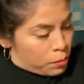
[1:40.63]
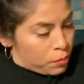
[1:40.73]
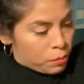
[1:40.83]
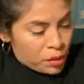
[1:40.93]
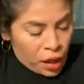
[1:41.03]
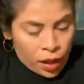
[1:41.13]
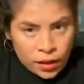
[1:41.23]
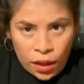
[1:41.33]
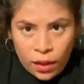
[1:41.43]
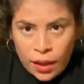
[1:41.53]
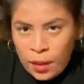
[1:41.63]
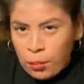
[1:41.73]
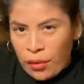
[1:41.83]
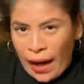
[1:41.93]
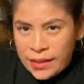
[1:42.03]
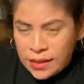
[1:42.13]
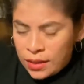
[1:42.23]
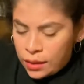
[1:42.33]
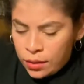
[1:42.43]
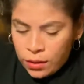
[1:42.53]
blonde, not like brassy,
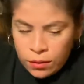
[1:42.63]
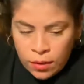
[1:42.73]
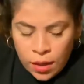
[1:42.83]
you know.